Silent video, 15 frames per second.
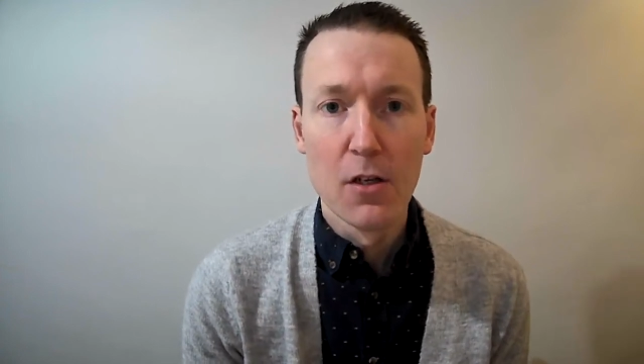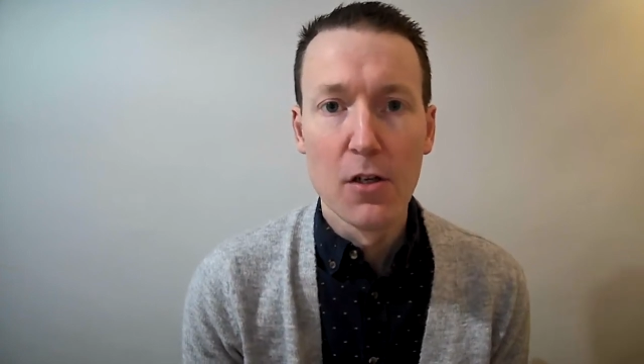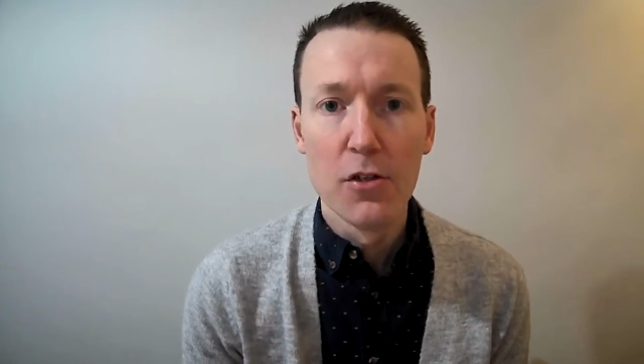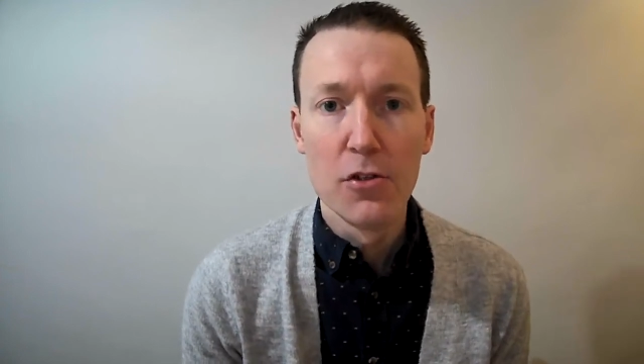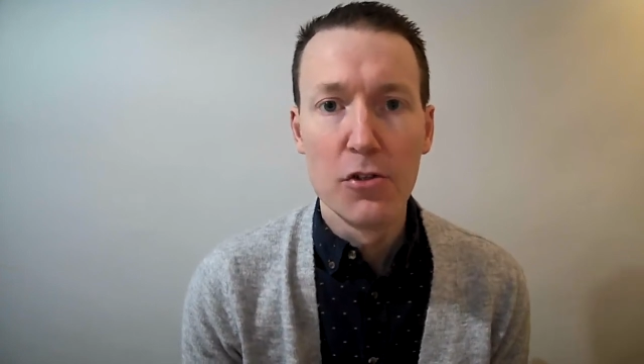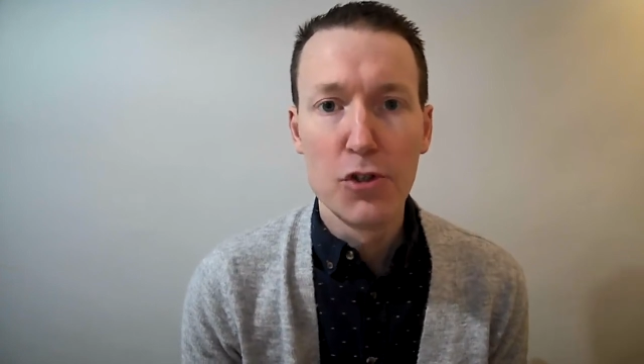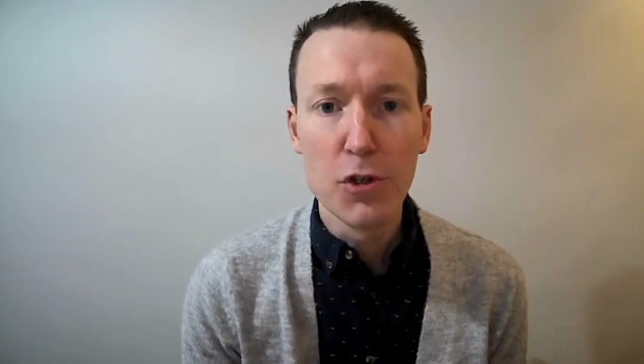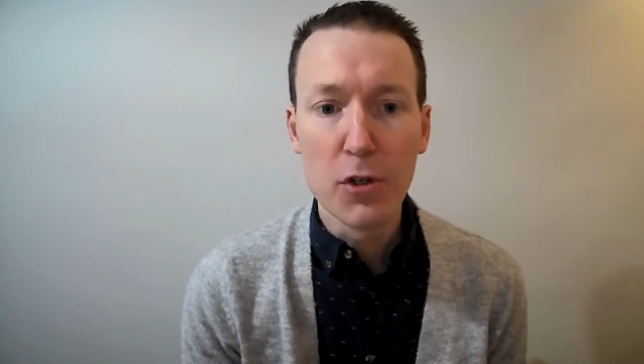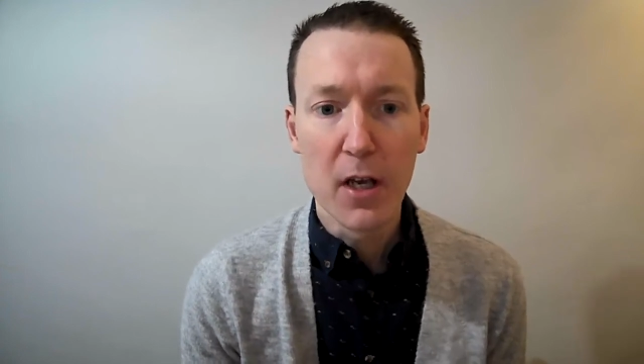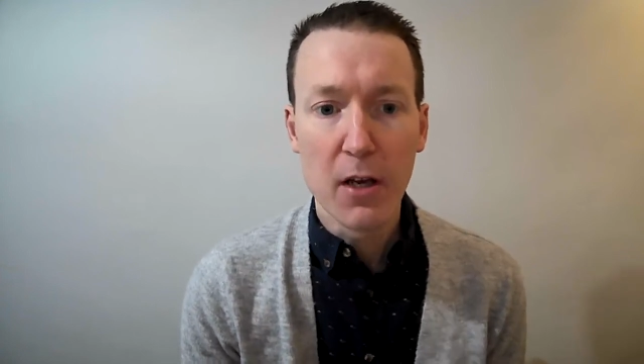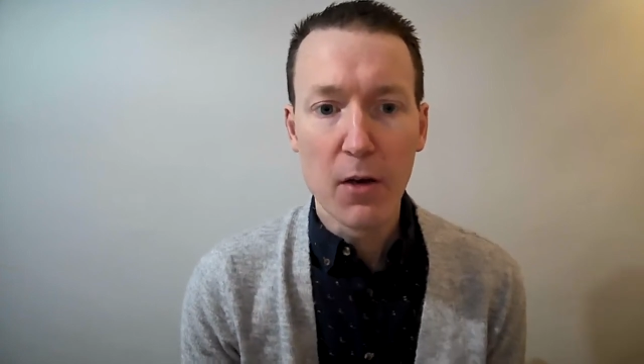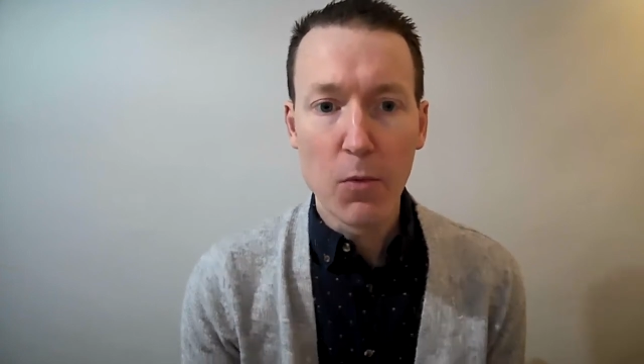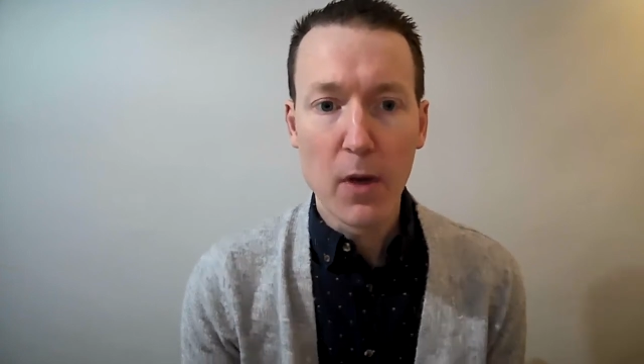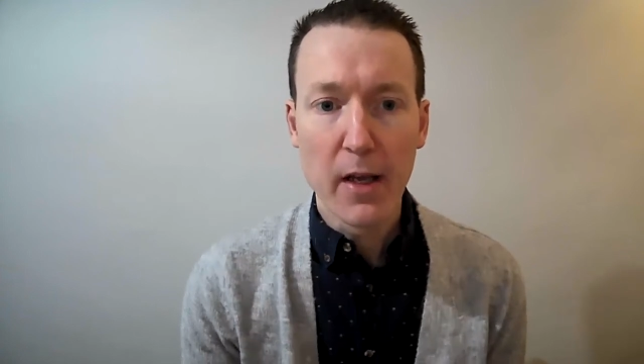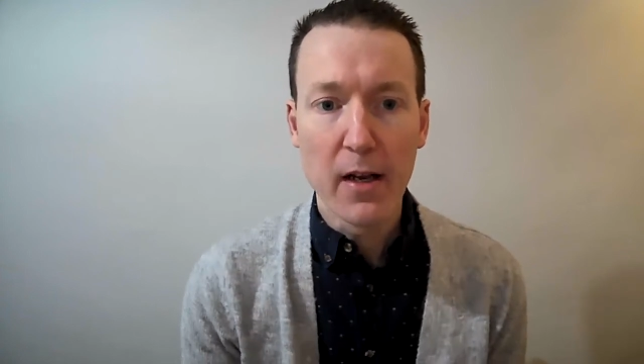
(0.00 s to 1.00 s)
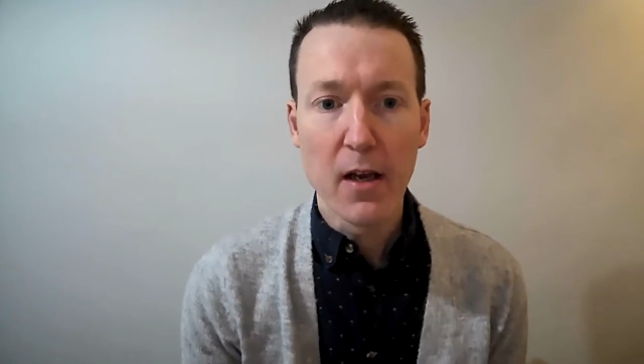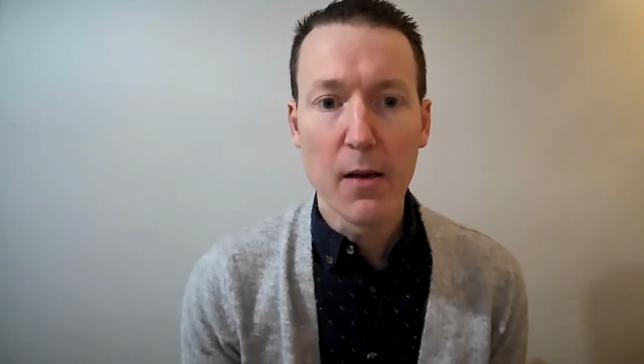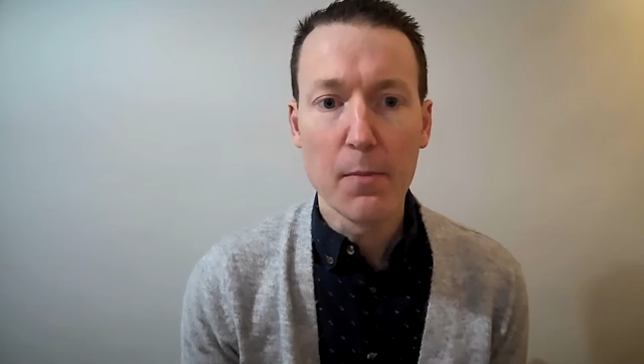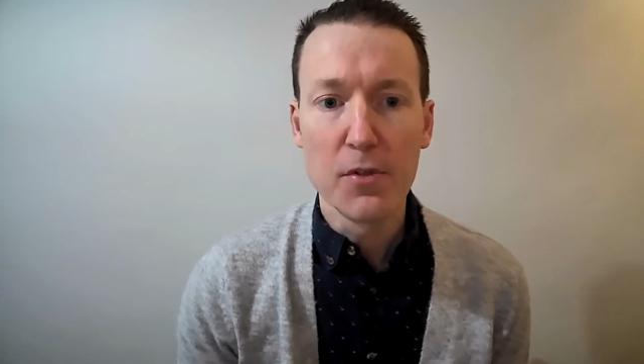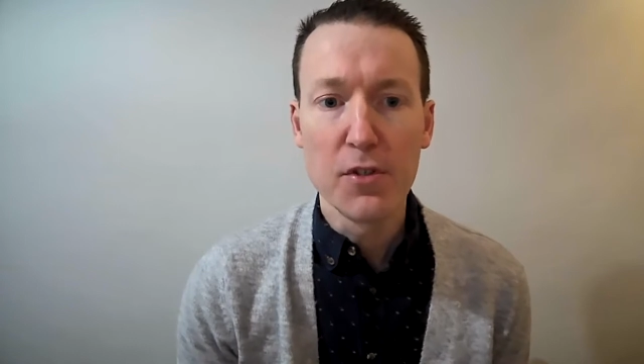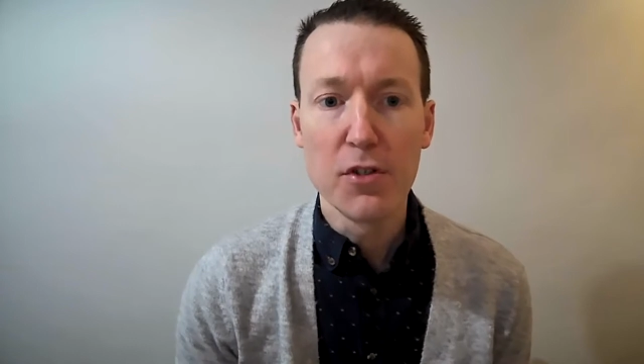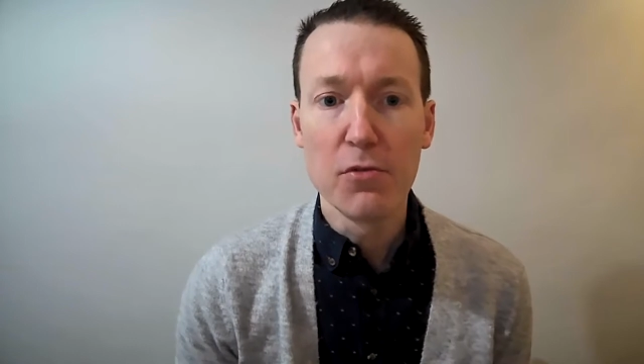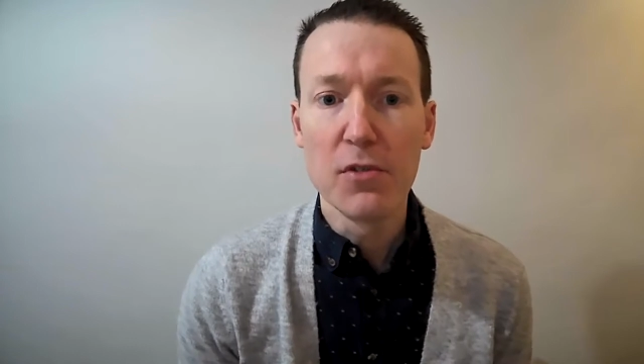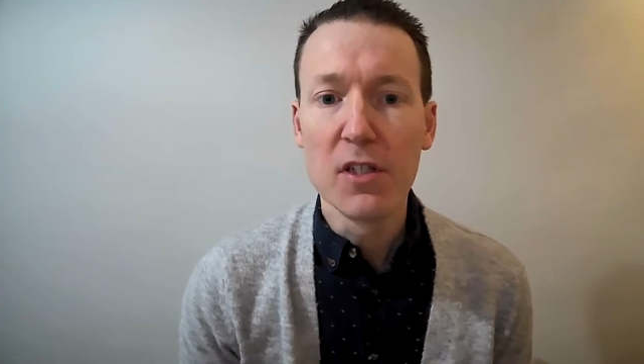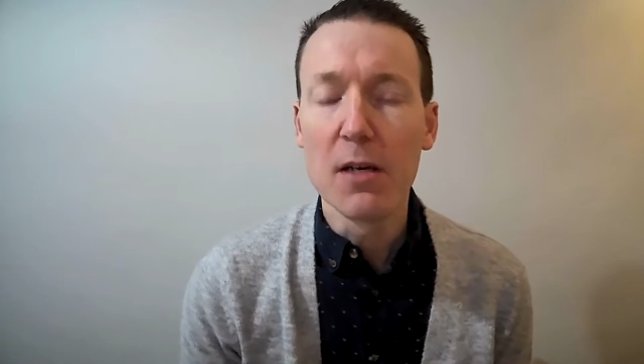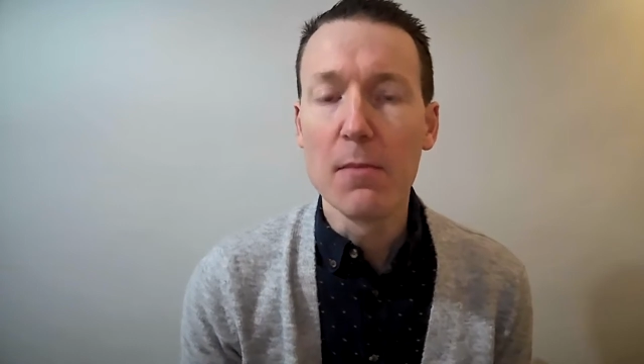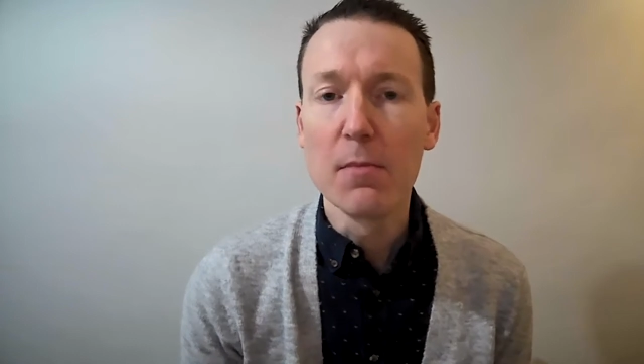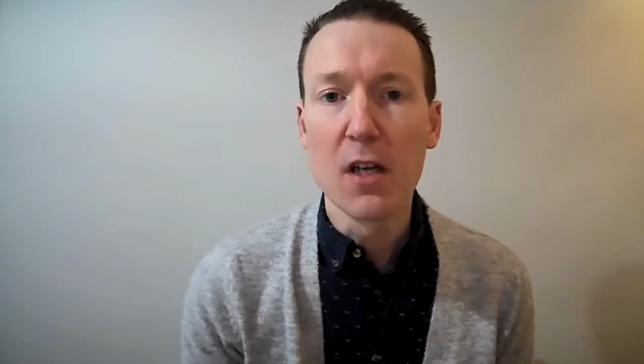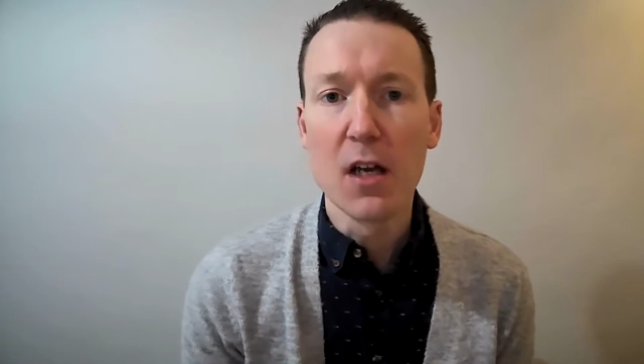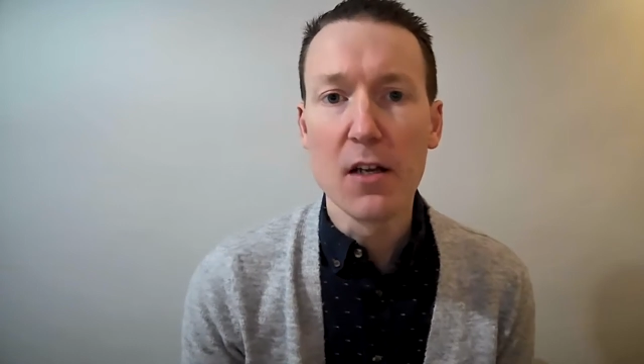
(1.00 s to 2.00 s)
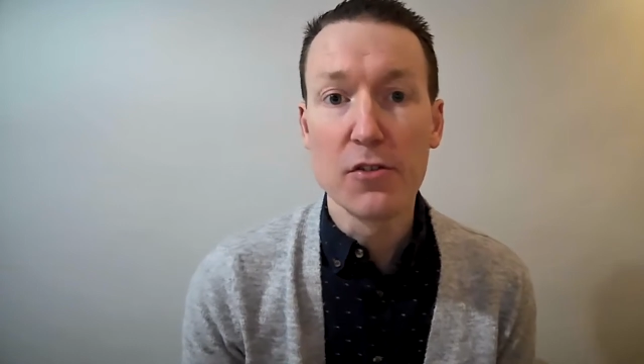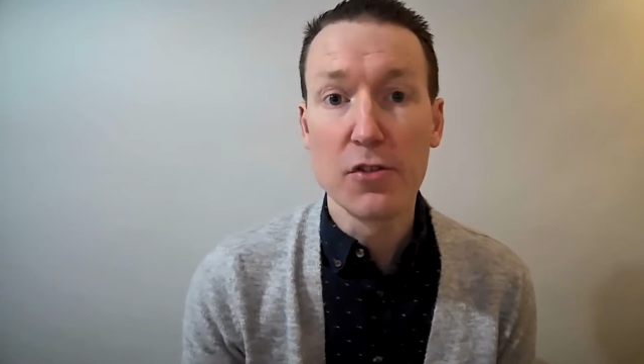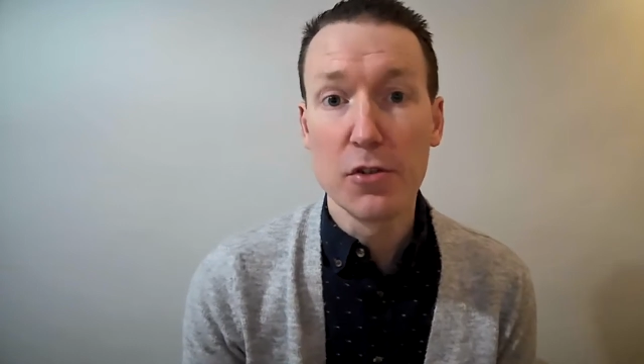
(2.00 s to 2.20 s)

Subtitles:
Judah went up to Timnah